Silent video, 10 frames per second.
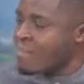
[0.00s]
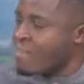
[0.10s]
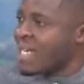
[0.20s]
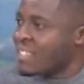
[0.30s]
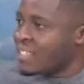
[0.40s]

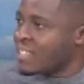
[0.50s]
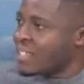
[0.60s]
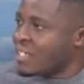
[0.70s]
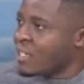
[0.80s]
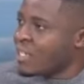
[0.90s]
But
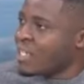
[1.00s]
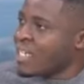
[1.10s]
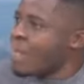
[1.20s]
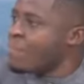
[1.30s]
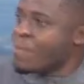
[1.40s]

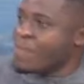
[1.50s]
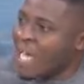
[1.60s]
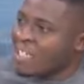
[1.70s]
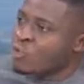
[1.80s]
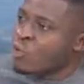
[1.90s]
the NPP
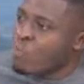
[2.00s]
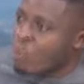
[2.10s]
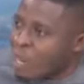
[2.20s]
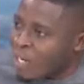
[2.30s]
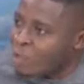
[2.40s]
has no
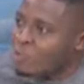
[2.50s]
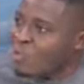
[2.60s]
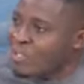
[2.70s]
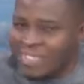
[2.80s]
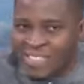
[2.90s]
moral
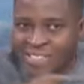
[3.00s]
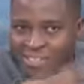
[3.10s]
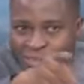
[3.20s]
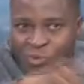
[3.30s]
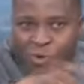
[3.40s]
authority
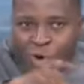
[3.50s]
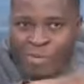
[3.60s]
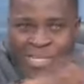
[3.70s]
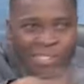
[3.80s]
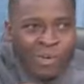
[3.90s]
to
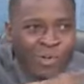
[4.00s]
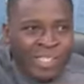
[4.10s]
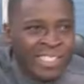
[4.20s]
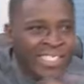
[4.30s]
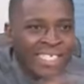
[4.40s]
comment
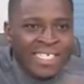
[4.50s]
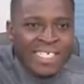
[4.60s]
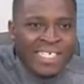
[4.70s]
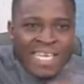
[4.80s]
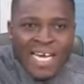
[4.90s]
on
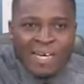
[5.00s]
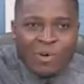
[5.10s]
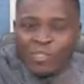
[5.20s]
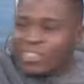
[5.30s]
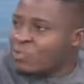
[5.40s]
a
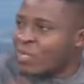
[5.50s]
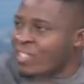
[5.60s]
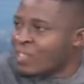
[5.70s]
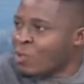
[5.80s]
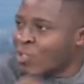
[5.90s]

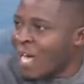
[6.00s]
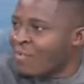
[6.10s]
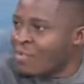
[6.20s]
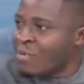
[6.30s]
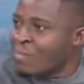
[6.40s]
constituency not
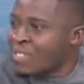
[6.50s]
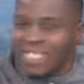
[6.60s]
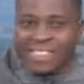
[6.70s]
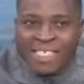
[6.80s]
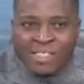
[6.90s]
having
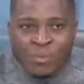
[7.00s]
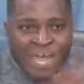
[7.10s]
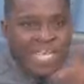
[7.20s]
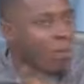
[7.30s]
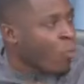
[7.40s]
representation
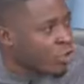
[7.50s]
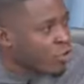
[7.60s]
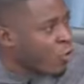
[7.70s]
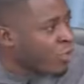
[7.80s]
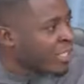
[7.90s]
when they watch
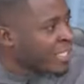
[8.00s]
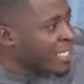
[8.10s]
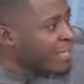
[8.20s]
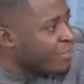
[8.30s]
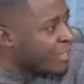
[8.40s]
on,
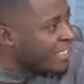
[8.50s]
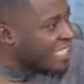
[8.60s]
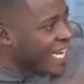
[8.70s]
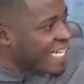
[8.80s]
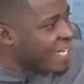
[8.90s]

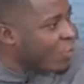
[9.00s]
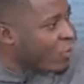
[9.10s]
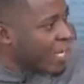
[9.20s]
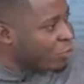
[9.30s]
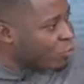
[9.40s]
presided over, and